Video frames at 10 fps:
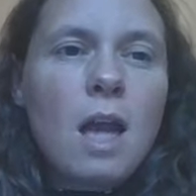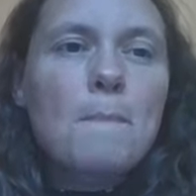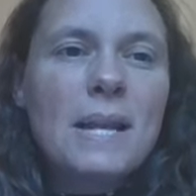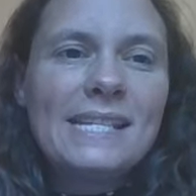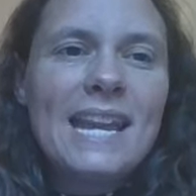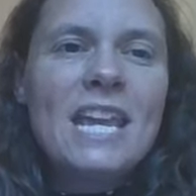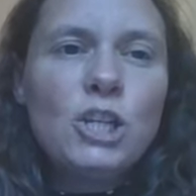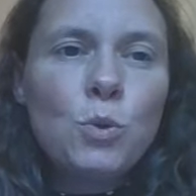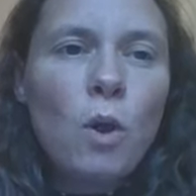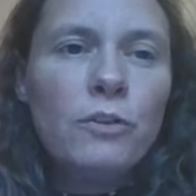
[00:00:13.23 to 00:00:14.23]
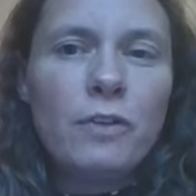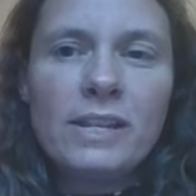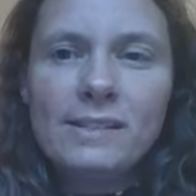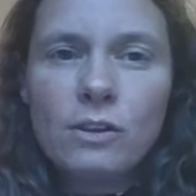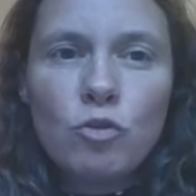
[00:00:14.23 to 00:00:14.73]
But to each one of
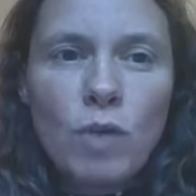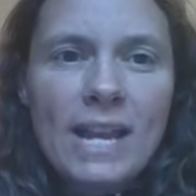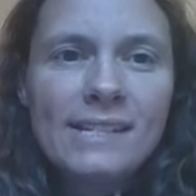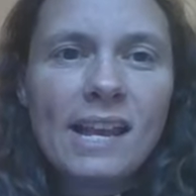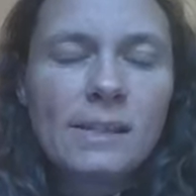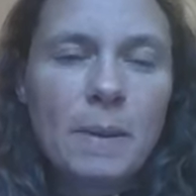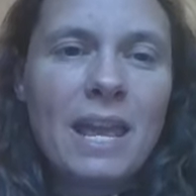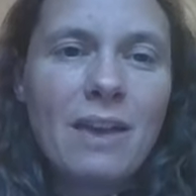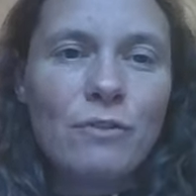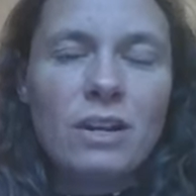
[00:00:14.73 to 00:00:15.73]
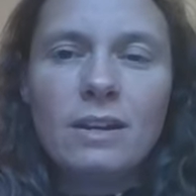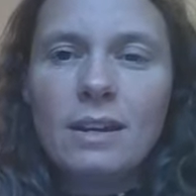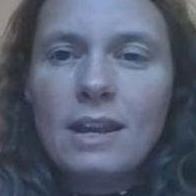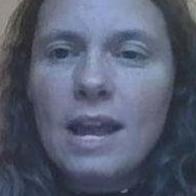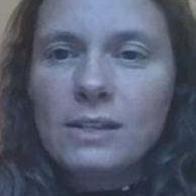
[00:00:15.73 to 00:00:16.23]
us, grace has been given
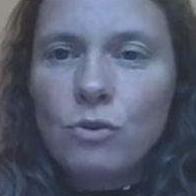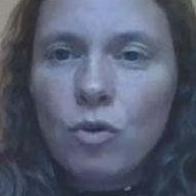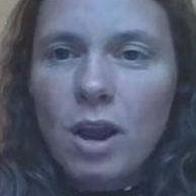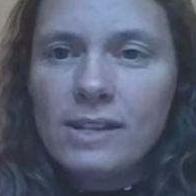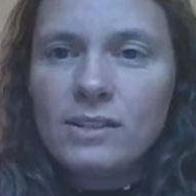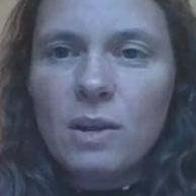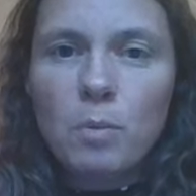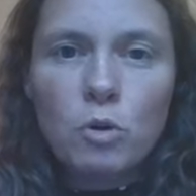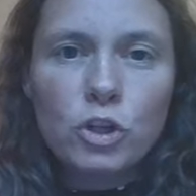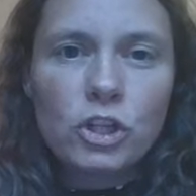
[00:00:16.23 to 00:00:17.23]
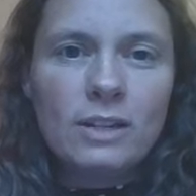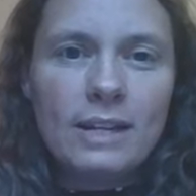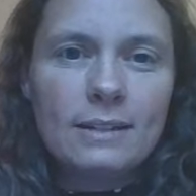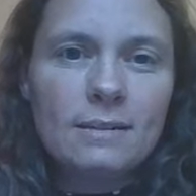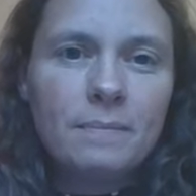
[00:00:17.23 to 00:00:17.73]
as Christ apportioned
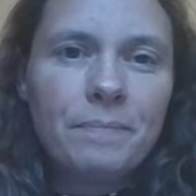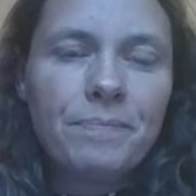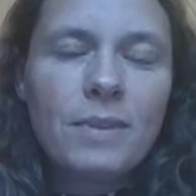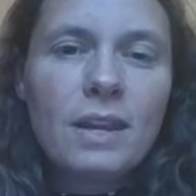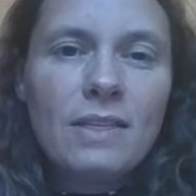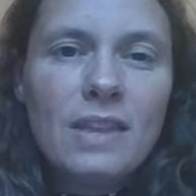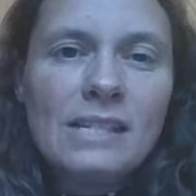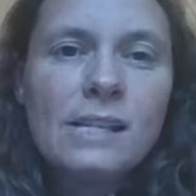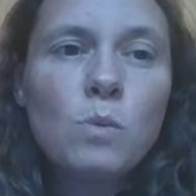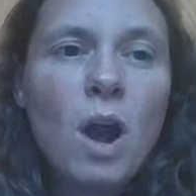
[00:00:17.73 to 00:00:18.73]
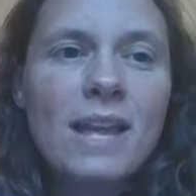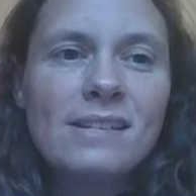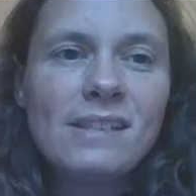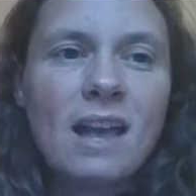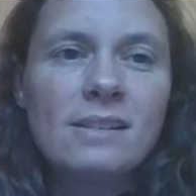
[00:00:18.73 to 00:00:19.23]
it. This is why it
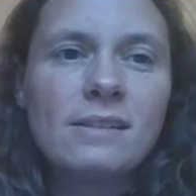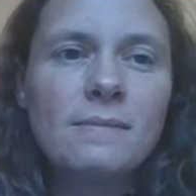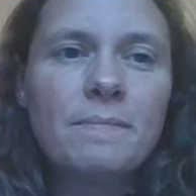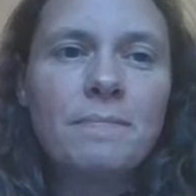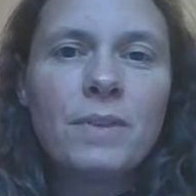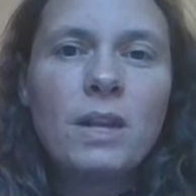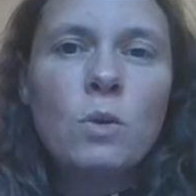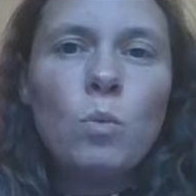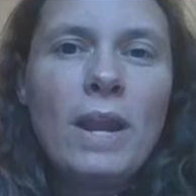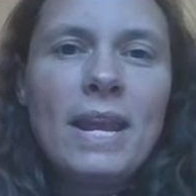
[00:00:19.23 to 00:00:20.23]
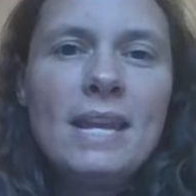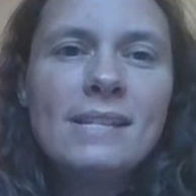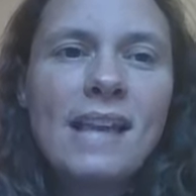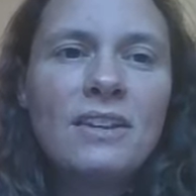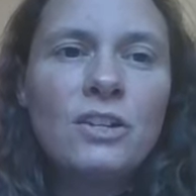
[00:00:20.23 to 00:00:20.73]
says, When he
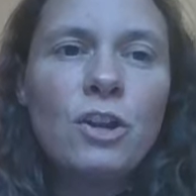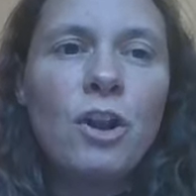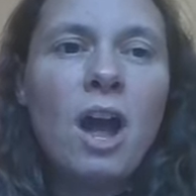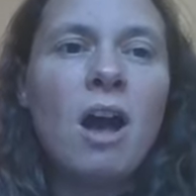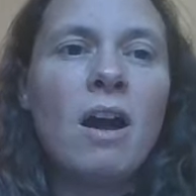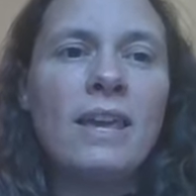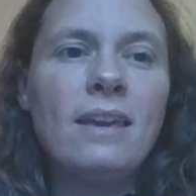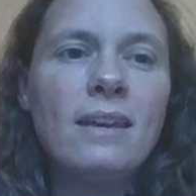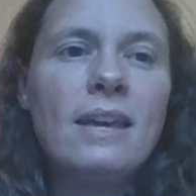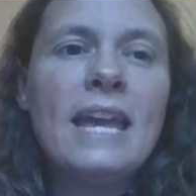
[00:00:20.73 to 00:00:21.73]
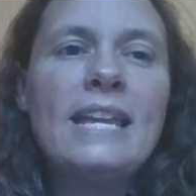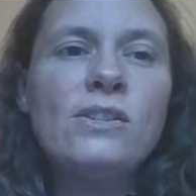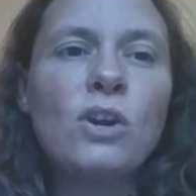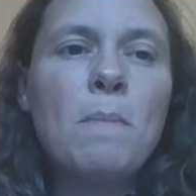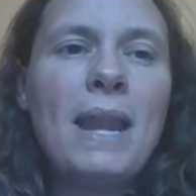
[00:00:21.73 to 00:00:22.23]
ascended on high, he
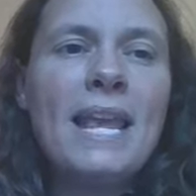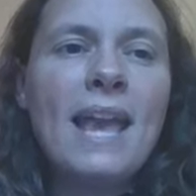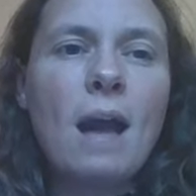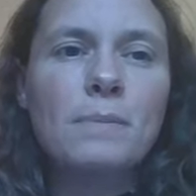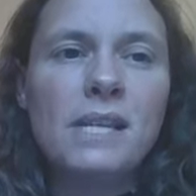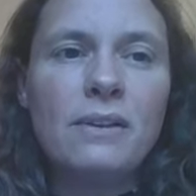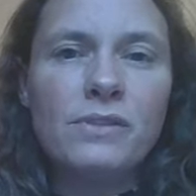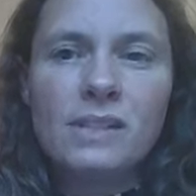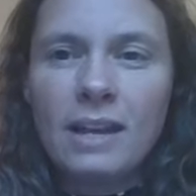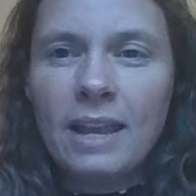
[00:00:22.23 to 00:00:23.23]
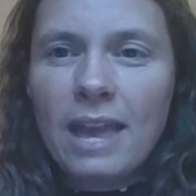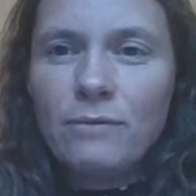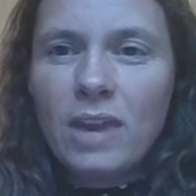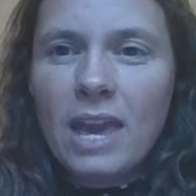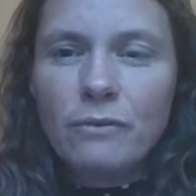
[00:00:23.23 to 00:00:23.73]
took many captives and
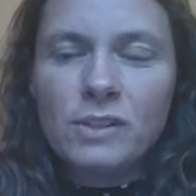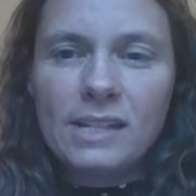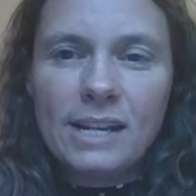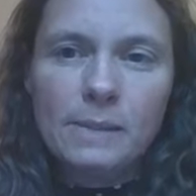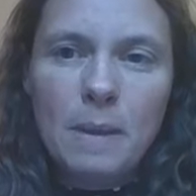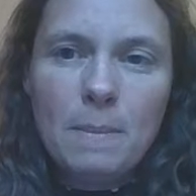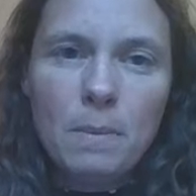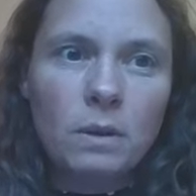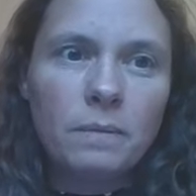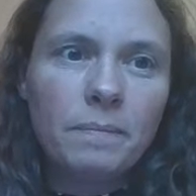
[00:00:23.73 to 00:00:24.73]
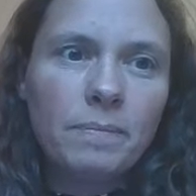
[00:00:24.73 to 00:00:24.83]
gave gifts to his people.